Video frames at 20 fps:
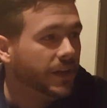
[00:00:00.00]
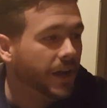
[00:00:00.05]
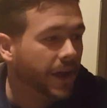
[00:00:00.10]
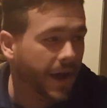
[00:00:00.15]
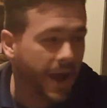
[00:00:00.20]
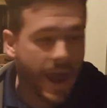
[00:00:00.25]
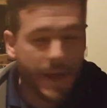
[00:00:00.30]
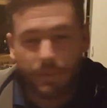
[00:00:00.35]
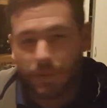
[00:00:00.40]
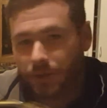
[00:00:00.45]

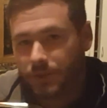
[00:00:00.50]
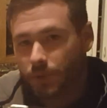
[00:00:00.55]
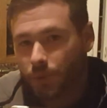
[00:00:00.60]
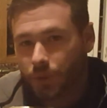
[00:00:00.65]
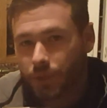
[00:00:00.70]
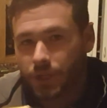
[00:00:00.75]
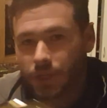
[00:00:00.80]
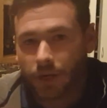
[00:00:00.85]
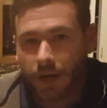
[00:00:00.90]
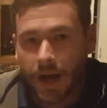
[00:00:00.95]
I have my
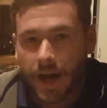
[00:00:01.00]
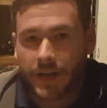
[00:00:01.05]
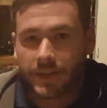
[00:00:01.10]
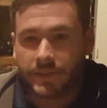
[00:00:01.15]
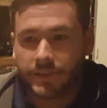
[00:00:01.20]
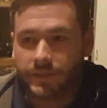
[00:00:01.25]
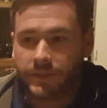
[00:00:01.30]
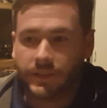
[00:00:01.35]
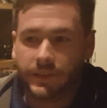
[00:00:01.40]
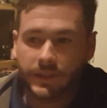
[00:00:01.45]
door
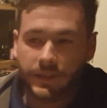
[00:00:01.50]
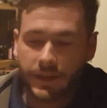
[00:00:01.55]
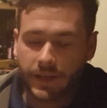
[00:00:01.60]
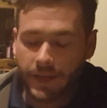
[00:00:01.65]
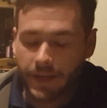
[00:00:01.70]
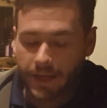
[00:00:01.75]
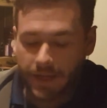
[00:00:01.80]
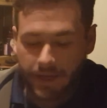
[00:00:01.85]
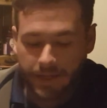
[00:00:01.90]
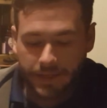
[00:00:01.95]
cracked
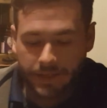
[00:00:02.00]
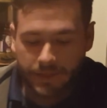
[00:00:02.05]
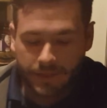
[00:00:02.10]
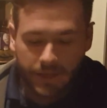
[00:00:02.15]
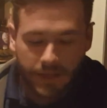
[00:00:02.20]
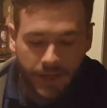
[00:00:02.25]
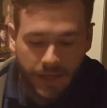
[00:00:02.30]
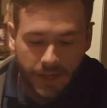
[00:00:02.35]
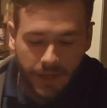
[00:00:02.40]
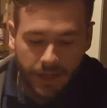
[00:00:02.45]
and
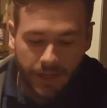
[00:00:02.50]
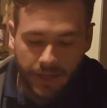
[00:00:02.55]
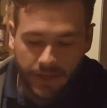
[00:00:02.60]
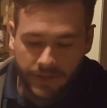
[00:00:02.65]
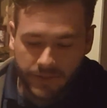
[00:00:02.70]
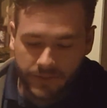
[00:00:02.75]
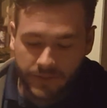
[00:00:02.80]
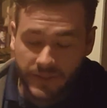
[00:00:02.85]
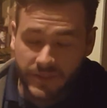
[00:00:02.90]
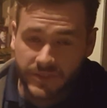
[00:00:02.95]

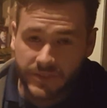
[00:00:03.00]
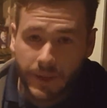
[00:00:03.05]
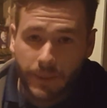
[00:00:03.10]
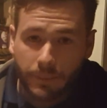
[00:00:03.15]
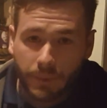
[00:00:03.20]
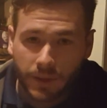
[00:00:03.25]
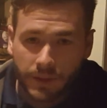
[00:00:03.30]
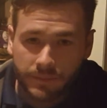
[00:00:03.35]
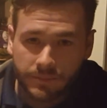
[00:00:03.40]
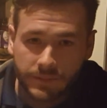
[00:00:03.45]
it's
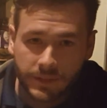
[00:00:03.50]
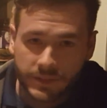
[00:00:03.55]
December.